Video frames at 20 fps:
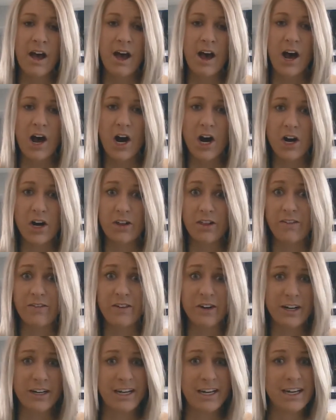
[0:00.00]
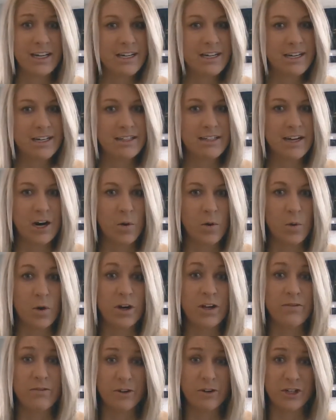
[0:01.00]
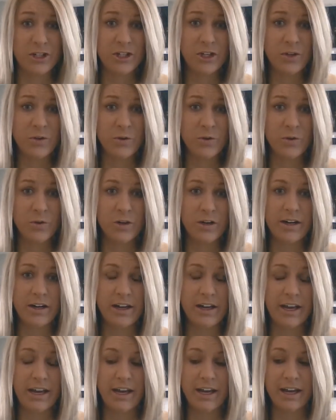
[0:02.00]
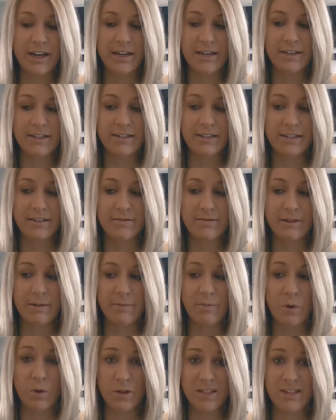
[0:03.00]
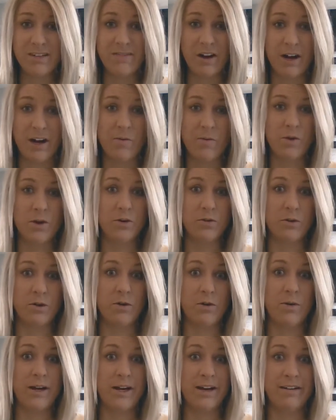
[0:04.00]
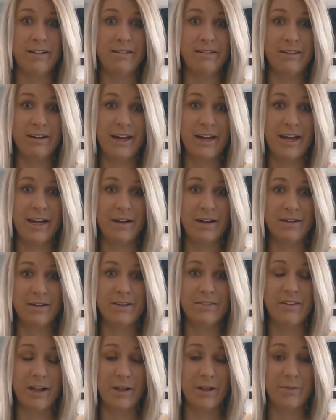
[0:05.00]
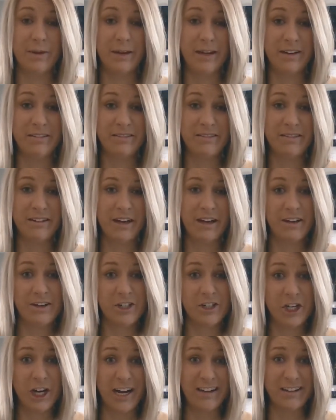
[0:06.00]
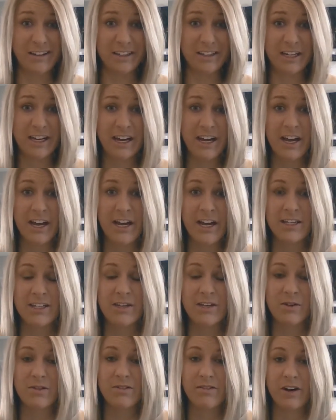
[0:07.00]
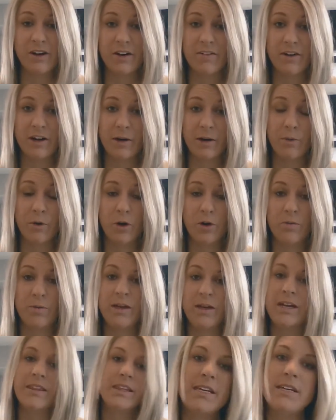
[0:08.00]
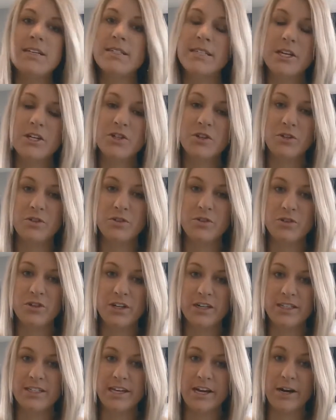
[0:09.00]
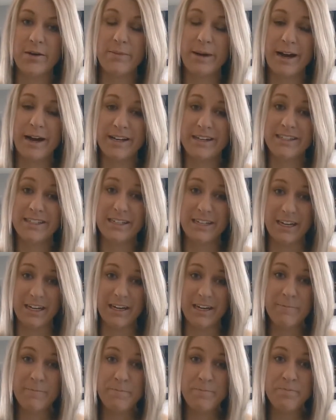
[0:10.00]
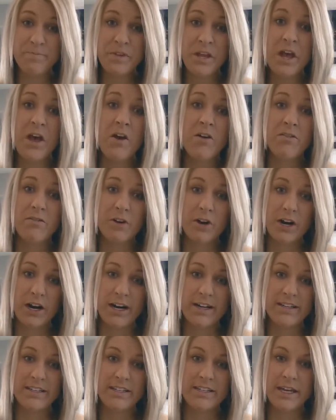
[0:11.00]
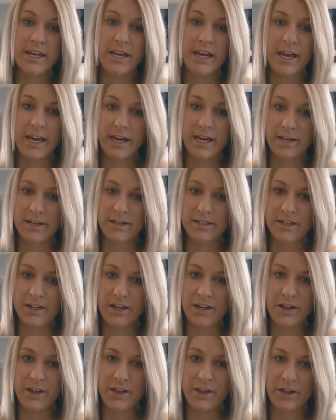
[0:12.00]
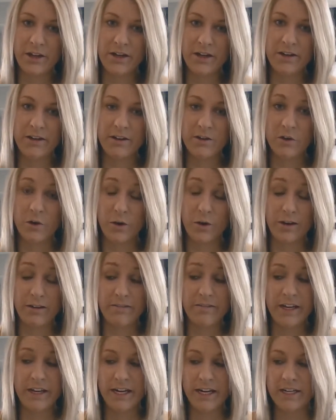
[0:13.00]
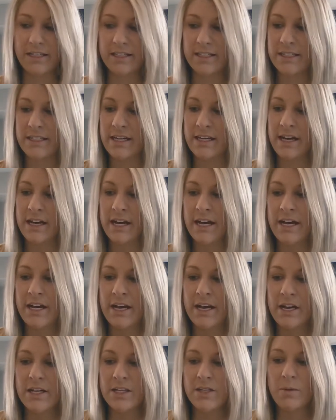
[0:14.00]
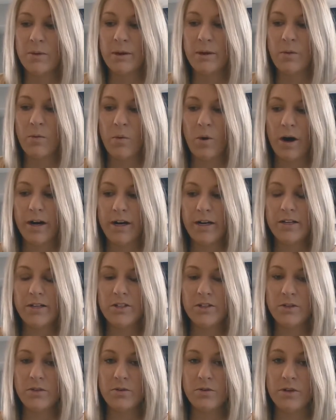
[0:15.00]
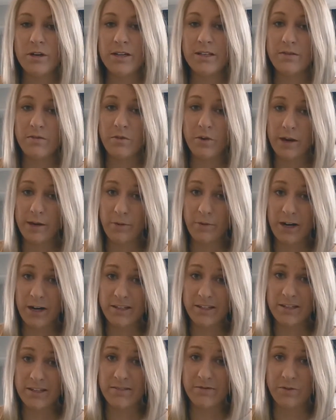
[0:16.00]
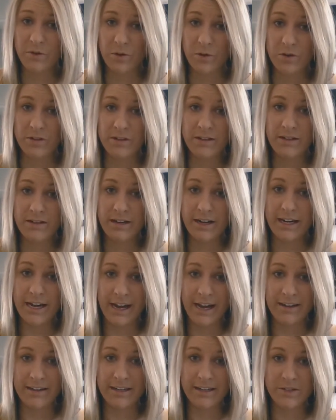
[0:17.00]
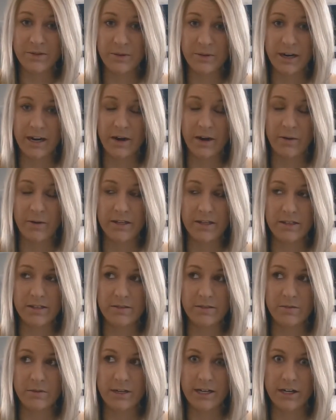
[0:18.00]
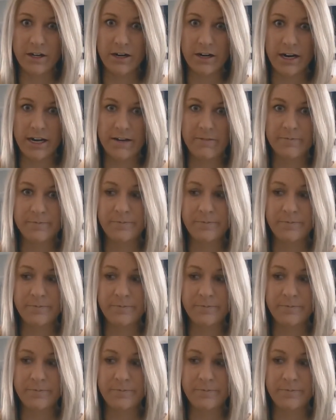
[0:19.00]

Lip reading: our liver and kidneys are working for two, and most of all, we're growing and developing a child. So it's very, very important we get essential nutrients that our bodies need for us and the growing fetus. So what we want to do is avoid processed food. Again, that's what I always reiterate,